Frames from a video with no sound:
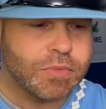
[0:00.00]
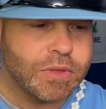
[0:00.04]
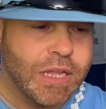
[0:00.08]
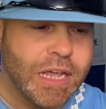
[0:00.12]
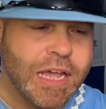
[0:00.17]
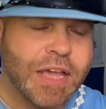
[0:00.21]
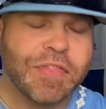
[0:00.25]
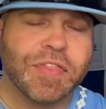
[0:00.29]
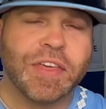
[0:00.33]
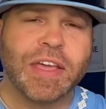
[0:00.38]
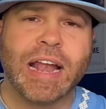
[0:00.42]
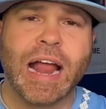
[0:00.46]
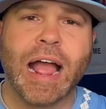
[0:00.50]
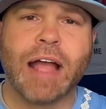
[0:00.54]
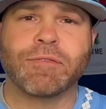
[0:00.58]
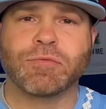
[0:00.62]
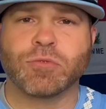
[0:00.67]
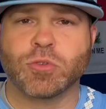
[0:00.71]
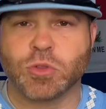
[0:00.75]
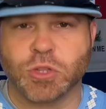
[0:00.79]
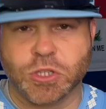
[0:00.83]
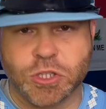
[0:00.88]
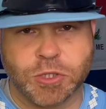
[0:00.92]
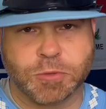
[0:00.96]
And then
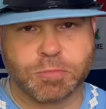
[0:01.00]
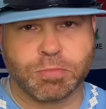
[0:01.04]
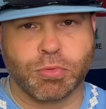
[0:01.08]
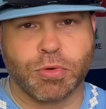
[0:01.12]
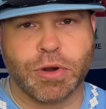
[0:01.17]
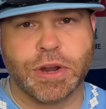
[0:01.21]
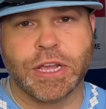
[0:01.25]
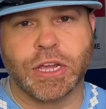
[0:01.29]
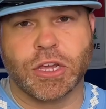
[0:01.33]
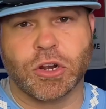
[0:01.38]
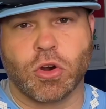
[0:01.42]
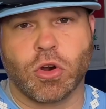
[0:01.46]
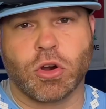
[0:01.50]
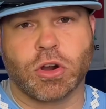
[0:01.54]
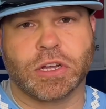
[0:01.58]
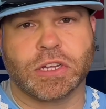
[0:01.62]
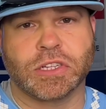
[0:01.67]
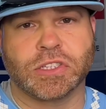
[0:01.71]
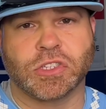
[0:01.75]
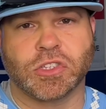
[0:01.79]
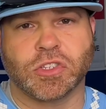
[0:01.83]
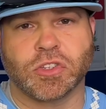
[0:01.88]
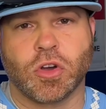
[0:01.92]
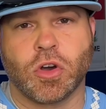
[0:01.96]
after the spring in
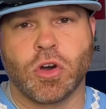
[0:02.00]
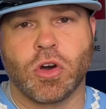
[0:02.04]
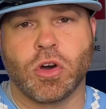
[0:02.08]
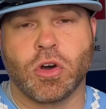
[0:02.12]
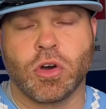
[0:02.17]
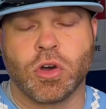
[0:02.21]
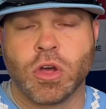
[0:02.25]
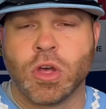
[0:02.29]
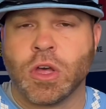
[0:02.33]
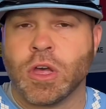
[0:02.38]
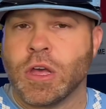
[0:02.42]
Arkansas,